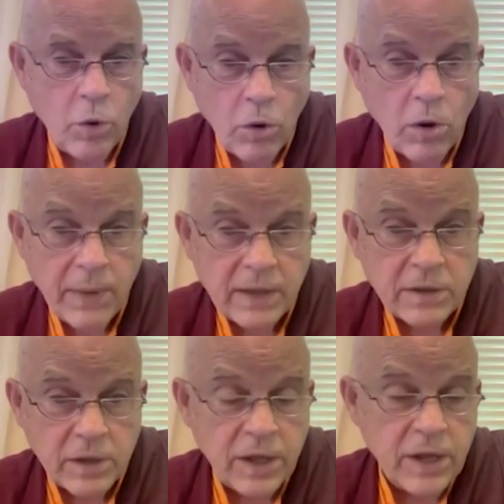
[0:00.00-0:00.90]
or
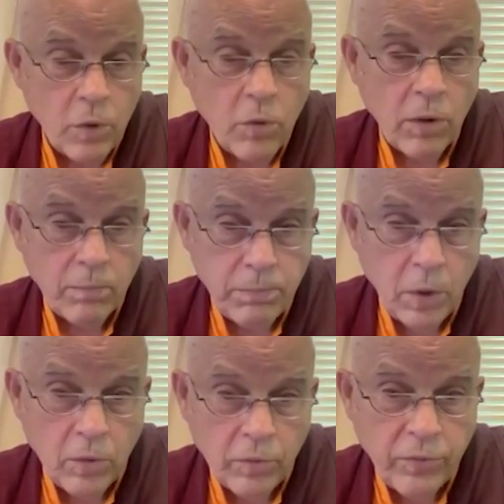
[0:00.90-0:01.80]
mentally or
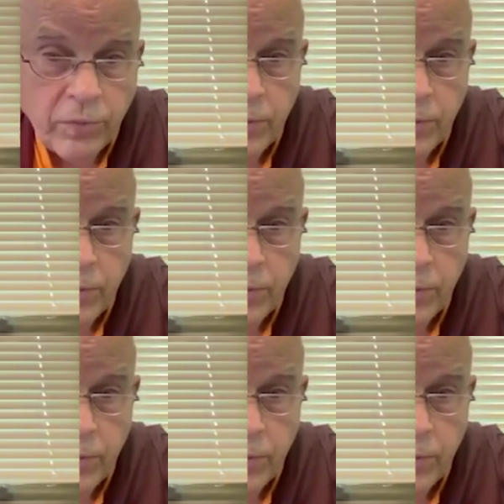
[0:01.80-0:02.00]
both.